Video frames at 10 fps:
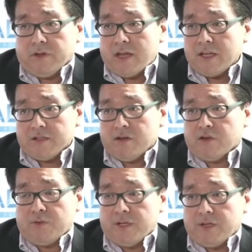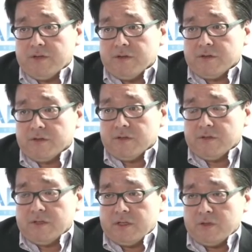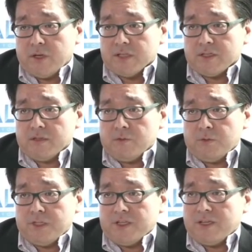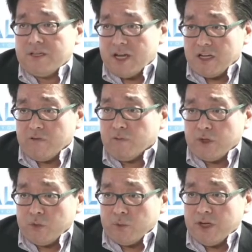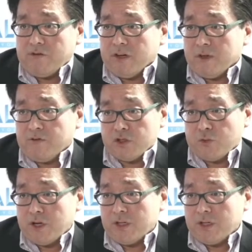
for the last 120 years, the U.S. was in a negative real rate environment for